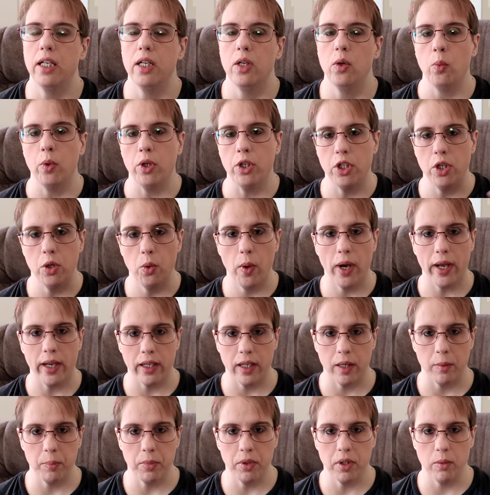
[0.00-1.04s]
when you wake
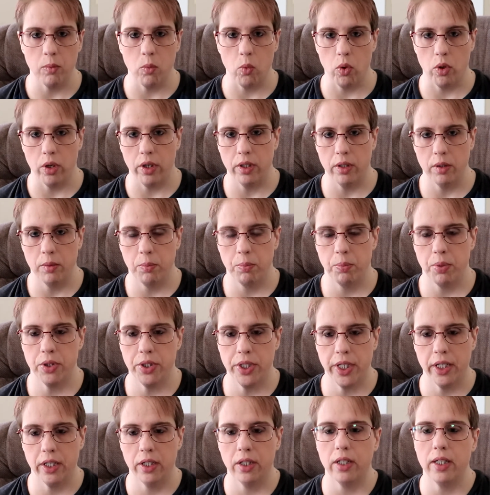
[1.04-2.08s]
up in the morning,
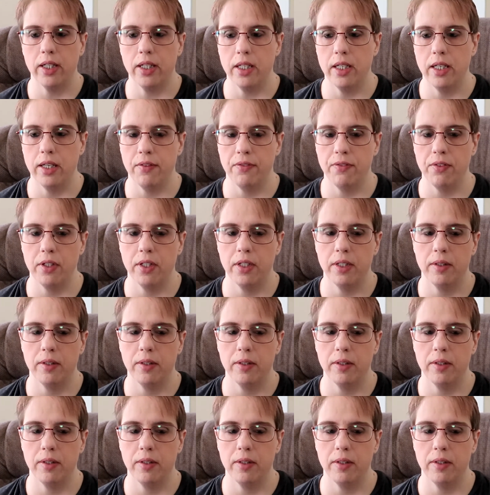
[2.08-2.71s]
particularly